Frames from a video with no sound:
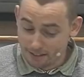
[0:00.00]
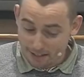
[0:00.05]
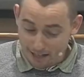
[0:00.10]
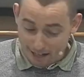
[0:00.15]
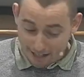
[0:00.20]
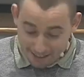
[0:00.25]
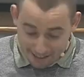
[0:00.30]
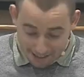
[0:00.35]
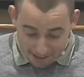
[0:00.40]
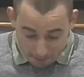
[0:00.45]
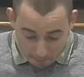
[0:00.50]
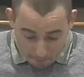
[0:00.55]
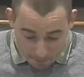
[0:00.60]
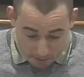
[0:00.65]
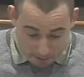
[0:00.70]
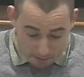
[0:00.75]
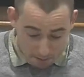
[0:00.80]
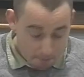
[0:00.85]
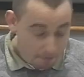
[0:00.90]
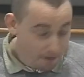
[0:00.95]
And he
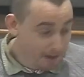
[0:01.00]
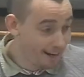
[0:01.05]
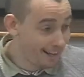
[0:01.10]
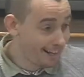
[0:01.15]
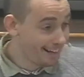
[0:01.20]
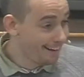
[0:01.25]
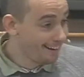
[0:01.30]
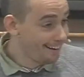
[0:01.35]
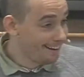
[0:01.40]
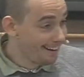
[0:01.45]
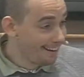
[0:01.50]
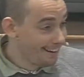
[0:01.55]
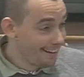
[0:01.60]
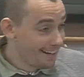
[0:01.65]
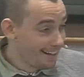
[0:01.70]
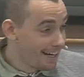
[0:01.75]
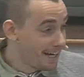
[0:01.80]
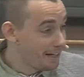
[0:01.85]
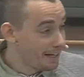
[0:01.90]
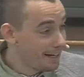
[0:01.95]
sums him up really
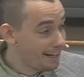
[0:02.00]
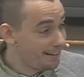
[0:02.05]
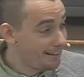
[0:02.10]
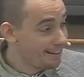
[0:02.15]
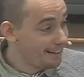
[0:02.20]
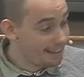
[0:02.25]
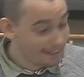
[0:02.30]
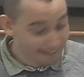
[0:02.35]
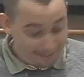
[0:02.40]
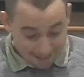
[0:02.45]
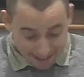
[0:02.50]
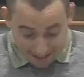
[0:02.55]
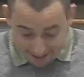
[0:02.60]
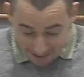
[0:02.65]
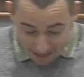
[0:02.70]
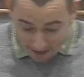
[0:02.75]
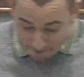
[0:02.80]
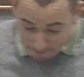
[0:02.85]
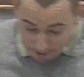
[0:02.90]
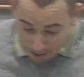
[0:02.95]
in
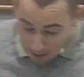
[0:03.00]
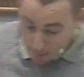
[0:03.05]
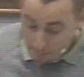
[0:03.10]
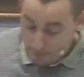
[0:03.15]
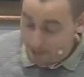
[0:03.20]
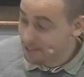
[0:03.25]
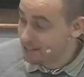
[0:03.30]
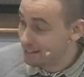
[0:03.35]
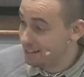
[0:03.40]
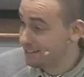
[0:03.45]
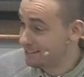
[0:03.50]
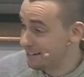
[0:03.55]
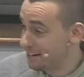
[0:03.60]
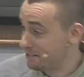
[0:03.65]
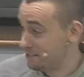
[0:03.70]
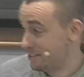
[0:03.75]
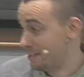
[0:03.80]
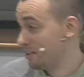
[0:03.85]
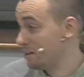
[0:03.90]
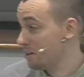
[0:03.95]
that moment. And he
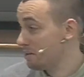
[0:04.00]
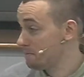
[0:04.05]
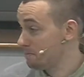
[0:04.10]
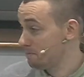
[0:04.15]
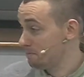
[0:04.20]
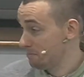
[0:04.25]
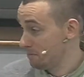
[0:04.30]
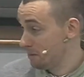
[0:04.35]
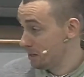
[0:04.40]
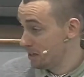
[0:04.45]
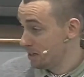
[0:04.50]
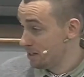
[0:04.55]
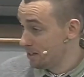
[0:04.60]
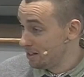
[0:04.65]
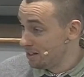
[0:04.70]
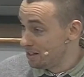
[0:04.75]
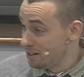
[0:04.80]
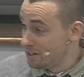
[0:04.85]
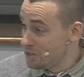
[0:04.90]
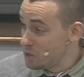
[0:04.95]
says to him,
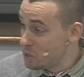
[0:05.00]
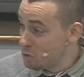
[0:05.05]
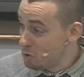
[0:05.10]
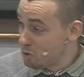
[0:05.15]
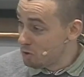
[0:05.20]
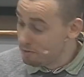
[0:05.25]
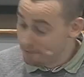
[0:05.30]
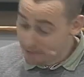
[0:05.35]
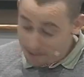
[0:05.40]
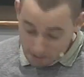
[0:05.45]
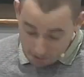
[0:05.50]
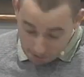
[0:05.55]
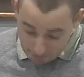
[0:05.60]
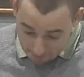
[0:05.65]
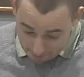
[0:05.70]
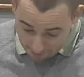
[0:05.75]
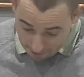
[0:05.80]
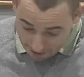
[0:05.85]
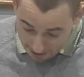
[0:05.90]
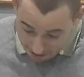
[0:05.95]
you of little
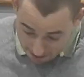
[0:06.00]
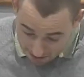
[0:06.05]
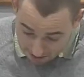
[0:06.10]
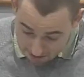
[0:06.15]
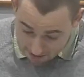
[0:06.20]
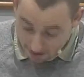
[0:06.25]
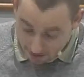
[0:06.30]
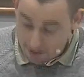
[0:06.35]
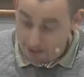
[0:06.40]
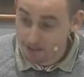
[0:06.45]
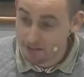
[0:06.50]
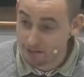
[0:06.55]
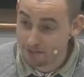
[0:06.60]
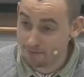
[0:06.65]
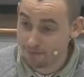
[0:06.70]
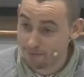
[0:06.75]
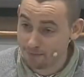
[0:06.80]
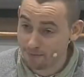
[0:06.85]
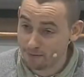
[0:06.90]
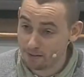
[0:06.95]
faith,
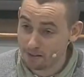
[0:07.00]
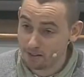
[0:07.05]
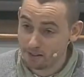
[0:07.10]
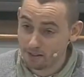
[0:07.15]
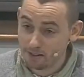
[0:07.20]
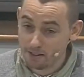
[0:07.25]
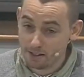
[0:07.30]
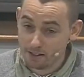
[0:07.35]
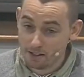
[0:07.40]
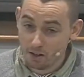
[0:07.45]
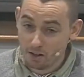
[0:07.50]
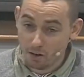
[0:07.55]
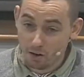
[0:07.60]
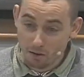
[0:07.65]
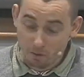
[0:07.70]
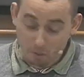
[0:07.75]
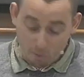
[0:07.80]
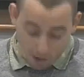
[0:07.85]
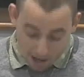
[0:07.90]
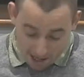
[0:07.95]

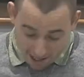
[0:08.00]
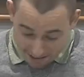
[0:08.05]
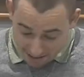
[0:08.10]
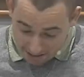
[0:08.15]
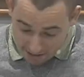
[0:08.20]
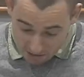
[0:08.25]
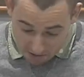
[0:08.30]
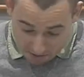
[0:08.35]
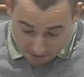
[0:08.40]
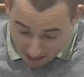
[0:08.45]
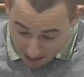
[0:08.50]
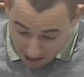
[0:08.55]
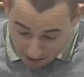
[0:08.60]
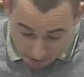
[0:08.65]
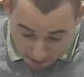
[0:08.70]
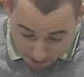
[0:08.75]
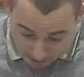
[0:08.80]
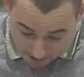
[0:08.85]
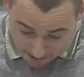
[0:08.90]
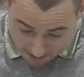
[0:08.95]
why did you
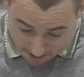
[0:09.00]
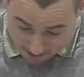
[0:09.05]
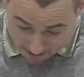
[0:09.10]
doubt?